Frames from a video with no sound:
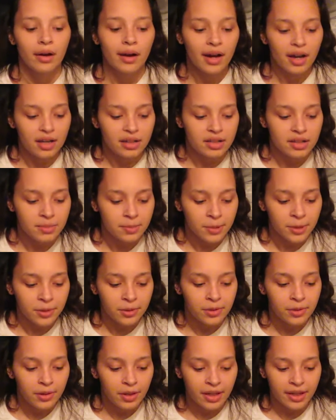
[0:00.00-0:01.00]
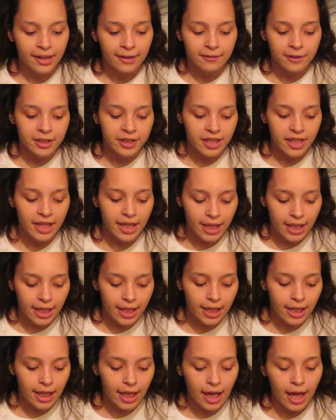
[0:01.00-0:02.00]
hospital and
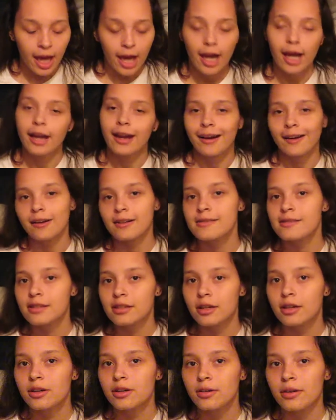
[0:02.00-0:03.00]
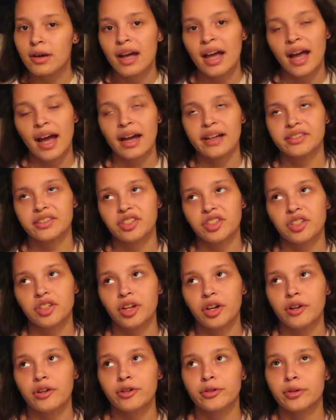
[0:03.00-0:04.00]
everything, I also had to
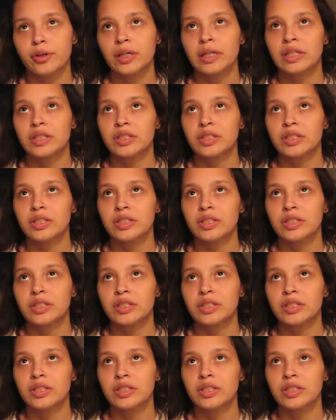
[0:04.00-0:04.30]
go